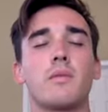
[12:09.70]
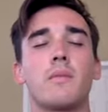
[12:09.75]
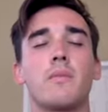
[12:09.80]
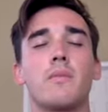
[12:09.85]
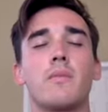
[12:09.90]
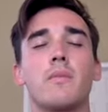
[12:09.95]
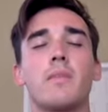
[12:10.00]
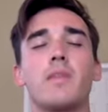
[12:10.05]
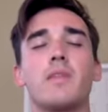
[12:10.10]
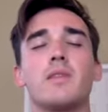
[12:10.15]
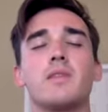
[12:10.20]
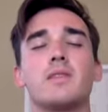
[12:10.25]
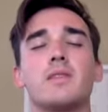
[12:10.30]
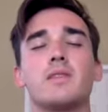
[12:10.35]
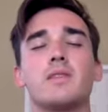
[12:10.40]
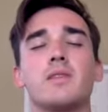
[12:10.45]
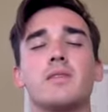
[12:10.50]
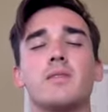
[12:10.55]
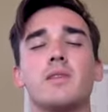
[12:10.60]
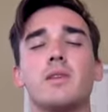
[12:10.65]
But the
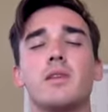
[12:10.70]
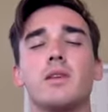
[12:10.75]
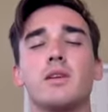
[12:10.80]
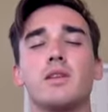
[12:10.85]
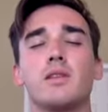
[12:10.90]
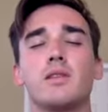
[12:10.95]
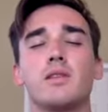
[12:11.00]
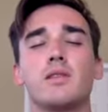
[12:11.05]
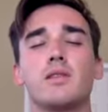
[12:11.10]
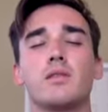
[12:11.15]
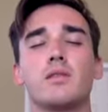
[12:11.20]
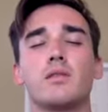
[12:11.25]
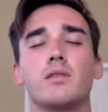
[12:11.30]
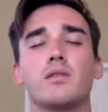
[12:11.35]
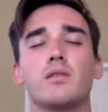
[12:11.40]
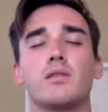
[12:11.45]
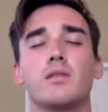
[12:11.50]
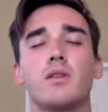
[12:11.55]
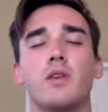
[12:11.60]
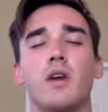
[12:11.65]
stimulus
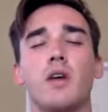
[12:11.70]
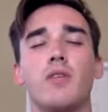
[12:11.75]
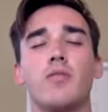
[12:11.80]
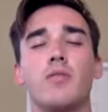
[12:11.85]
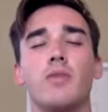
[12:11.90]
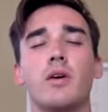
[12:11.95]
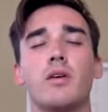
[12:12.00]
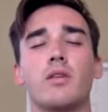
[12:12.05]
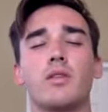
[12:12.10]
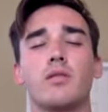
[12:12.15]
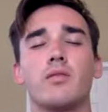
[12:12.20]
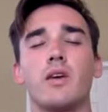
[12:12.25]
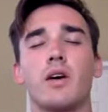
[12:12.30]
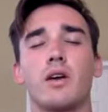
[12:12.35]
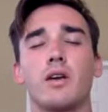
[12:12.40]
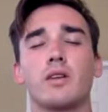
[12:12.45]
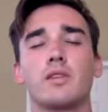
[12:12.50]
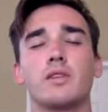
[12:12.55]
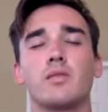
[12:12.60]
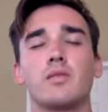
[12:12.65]
of both of
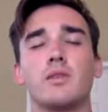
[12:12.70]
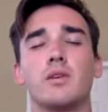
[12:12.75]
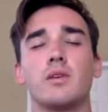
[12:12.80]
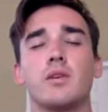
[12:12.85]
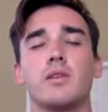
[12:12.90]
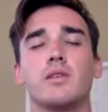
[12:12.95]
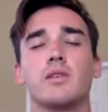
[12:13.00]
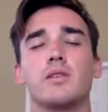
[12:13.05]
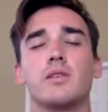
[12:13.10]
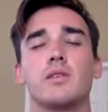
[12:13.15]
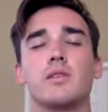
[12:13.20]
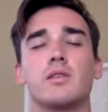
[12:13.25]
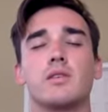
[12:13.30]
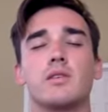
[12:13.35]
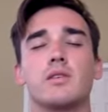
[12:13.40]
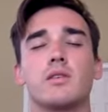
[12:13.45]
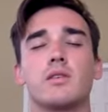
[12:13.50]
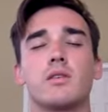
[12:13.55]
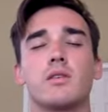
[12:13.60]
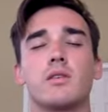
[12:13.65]
our
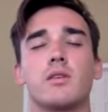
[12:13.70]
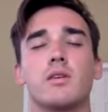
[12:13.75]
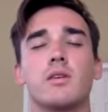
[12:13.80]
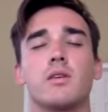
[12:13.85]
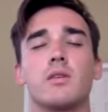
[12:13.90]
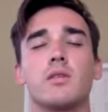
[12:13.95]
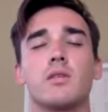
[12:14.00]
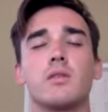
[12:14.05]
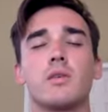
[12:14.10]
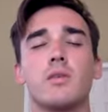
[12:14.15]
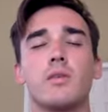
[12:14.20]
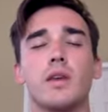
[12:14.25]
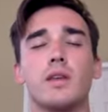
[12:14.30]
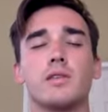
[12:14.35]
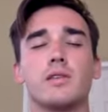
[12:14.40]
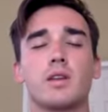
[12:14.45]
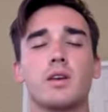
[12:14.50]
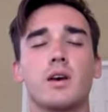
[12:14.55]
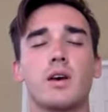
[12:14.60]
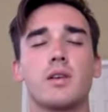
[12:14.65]
experiences
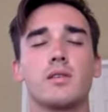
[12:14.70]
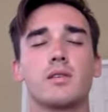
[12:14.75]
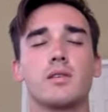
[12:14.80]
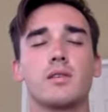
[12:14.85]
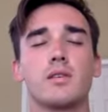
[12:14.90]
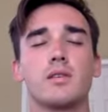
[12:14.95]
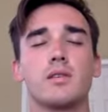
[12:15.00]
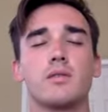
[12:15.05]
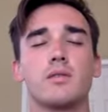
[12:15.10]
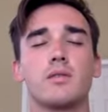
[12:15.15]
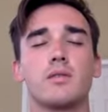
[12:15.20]
remains constant.